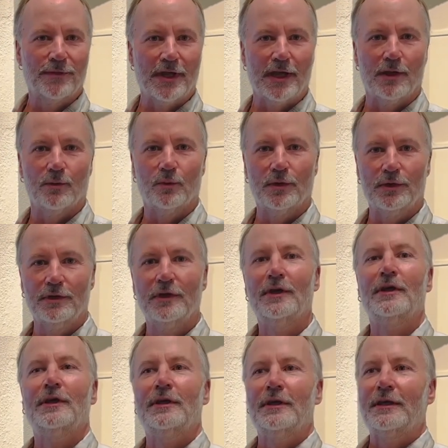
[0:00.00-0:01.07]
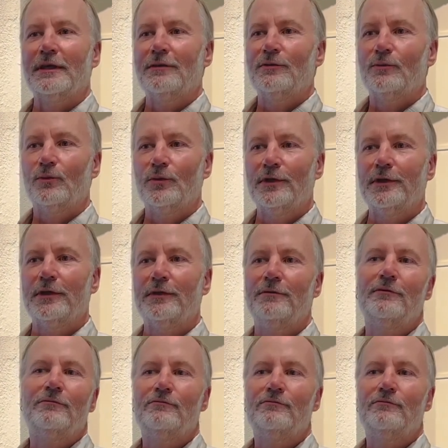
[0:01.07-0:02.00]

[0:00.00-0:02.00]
And we really